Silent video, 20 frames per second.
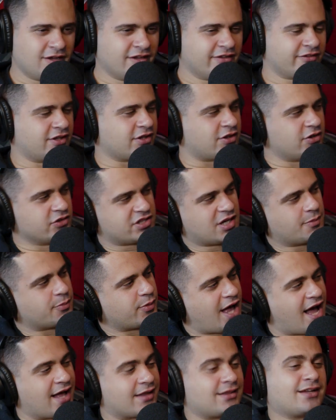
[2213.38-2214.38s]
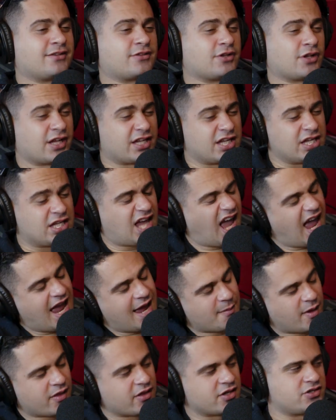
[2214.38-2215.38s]
Like using a black light. They're like, he
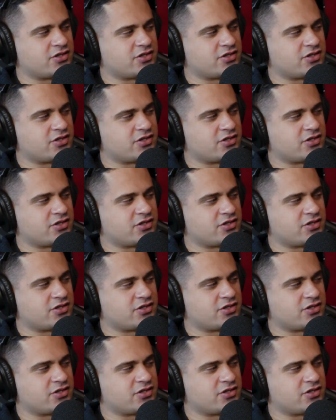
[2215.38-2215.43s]
came on the